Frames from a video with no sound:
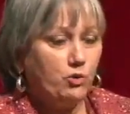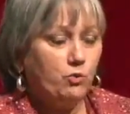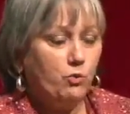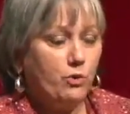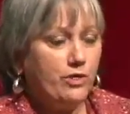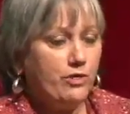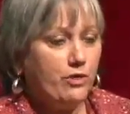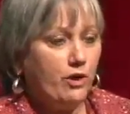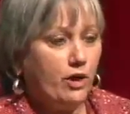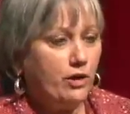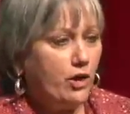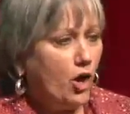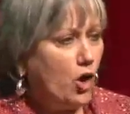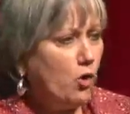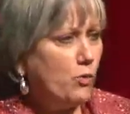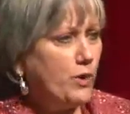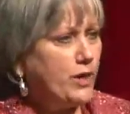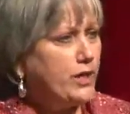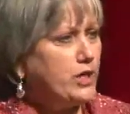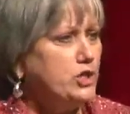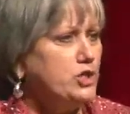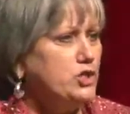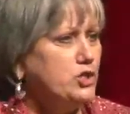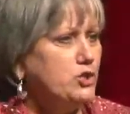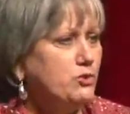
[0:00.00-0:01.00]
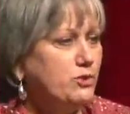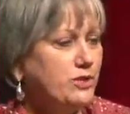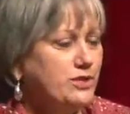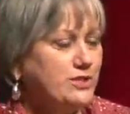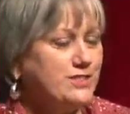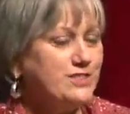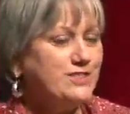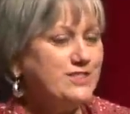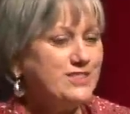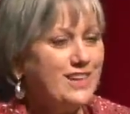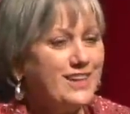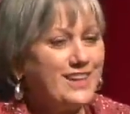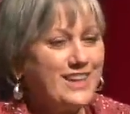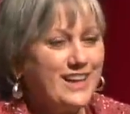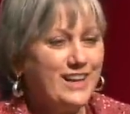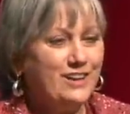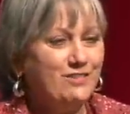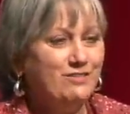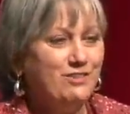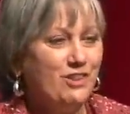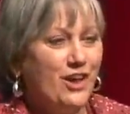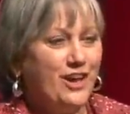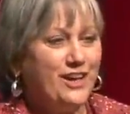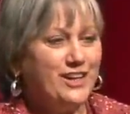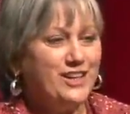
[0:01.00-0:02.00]
We thought, oh, we can do this. It's like kind of
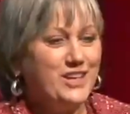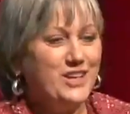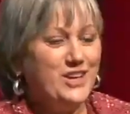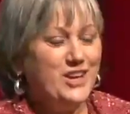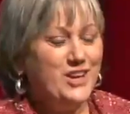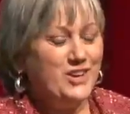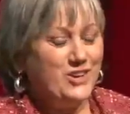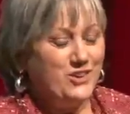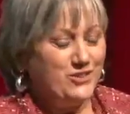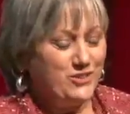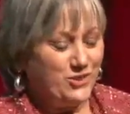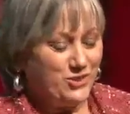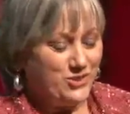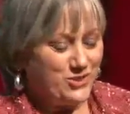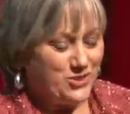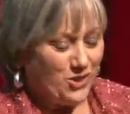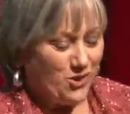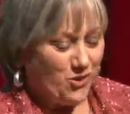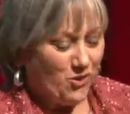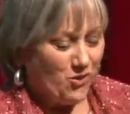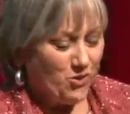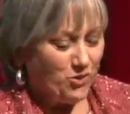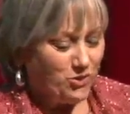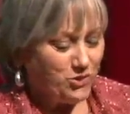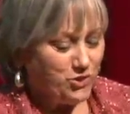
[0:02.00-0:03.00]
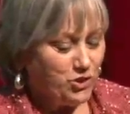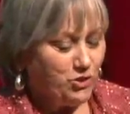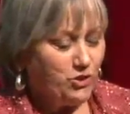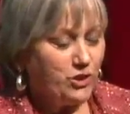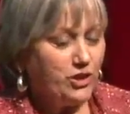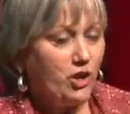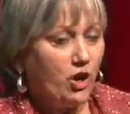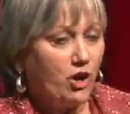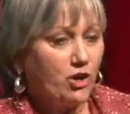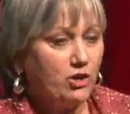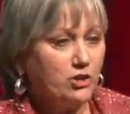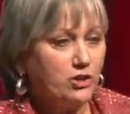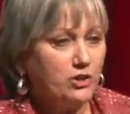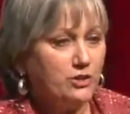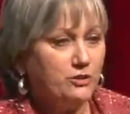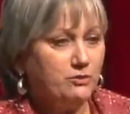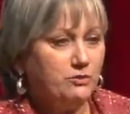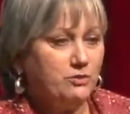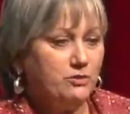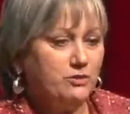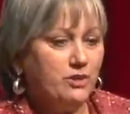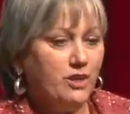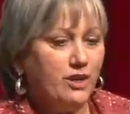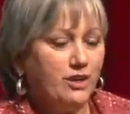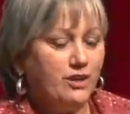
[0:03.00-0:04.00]
like those old Judy
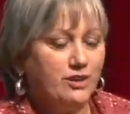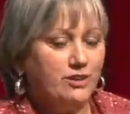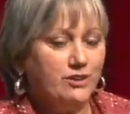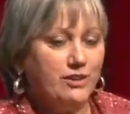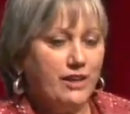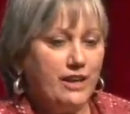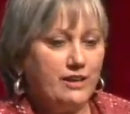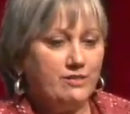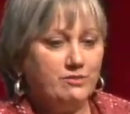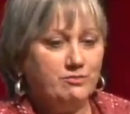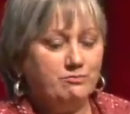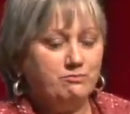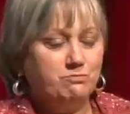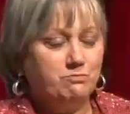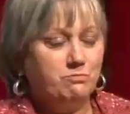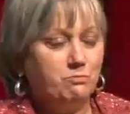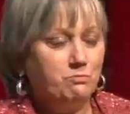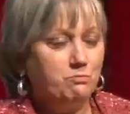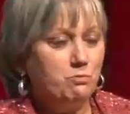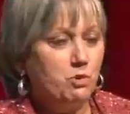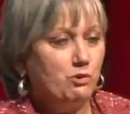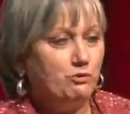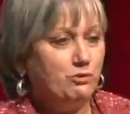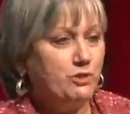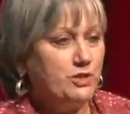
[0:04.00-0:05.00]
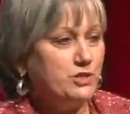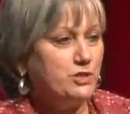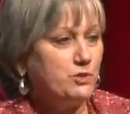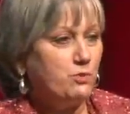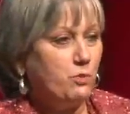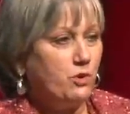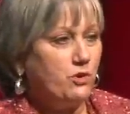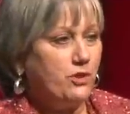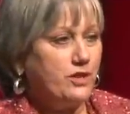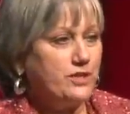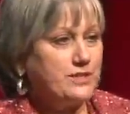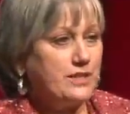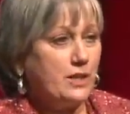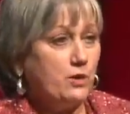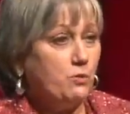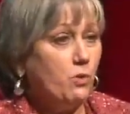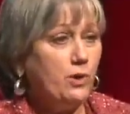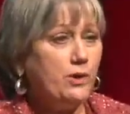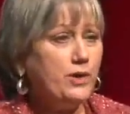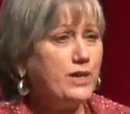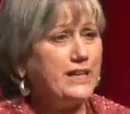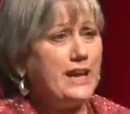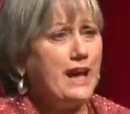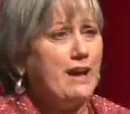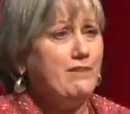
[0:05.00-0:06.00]
Garland uh, movies where they say, we
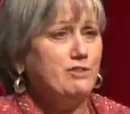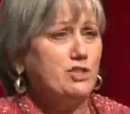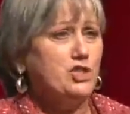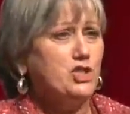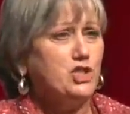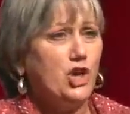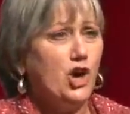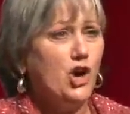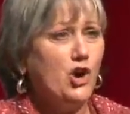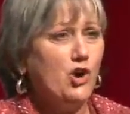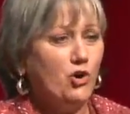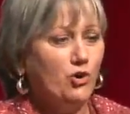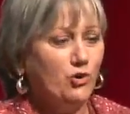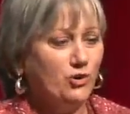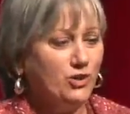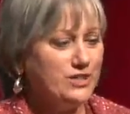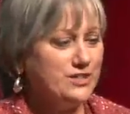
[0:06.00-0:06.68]
can have a show.